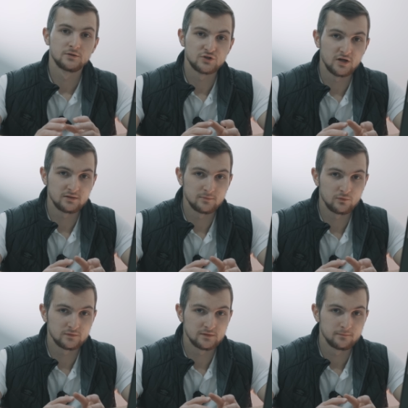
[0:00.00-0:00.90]
Try them
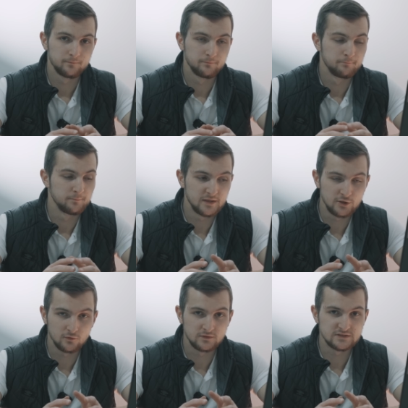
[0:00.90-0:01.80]
out.
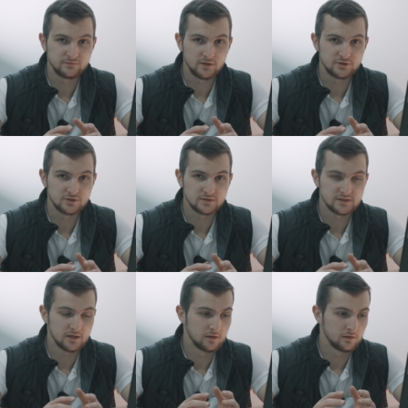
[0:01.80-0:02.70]
Many of these
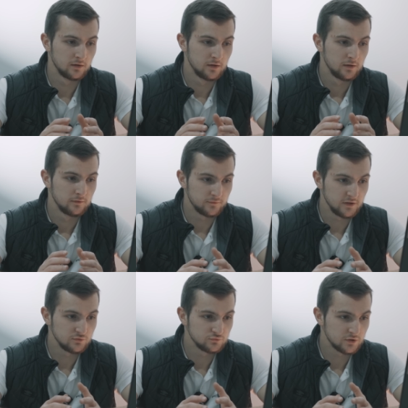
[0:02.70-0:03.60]
features are
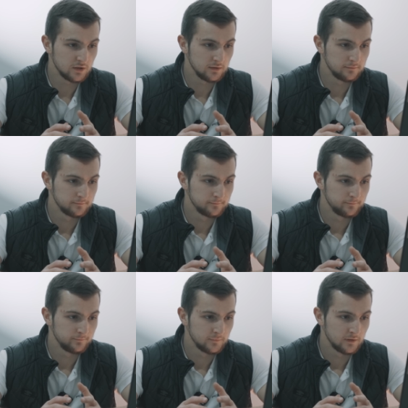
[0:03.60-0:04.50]
free to try,
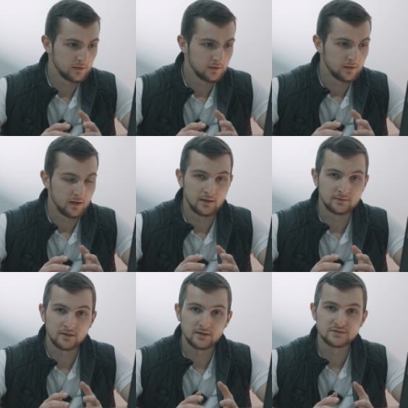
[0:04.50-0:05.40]

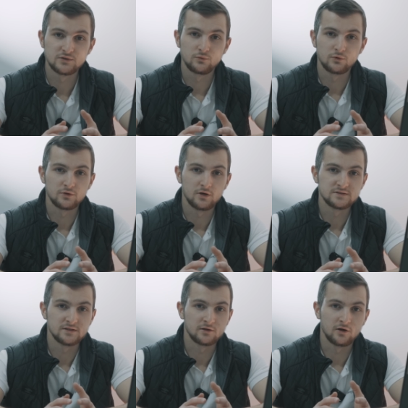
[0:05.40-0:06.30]
and let us know your
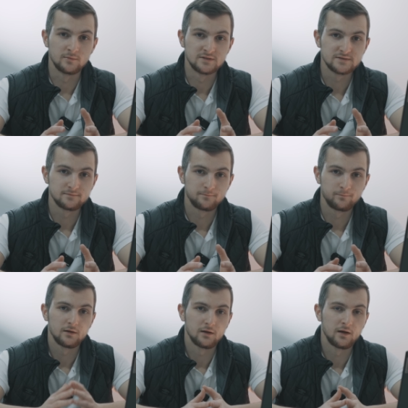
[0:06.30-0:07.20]
thoughts in the comments.
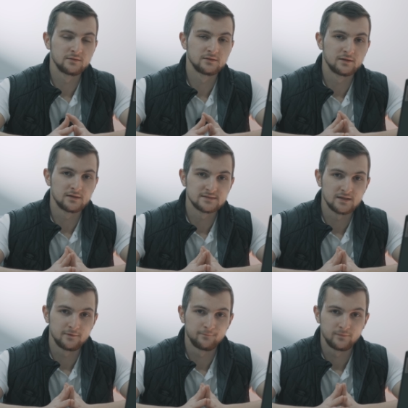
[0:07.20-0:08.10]
Until the next
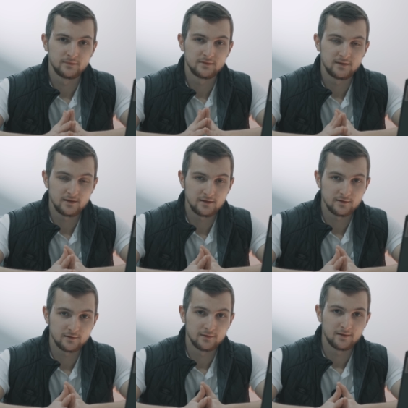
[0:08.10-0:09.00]
time, take
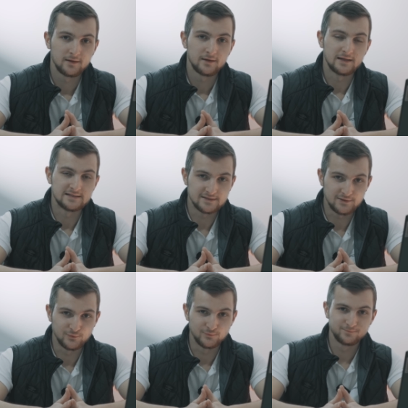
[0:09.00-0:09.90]
care and see
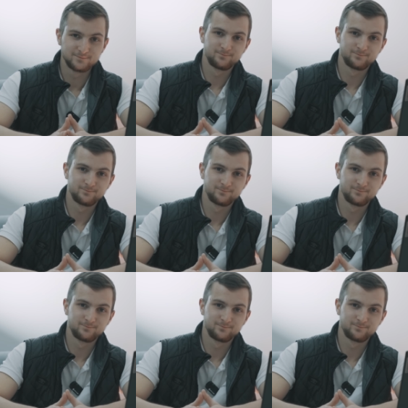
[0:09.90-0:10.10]
you.